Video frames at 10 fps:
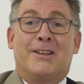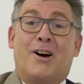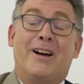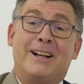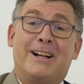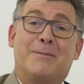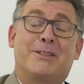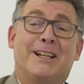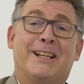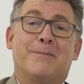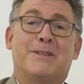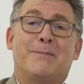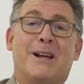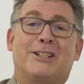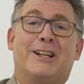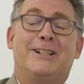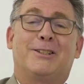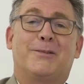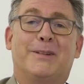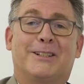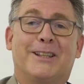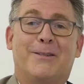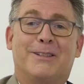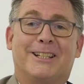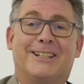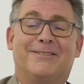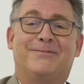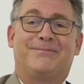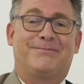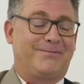I ended up seeing them smash their instruments and that was it.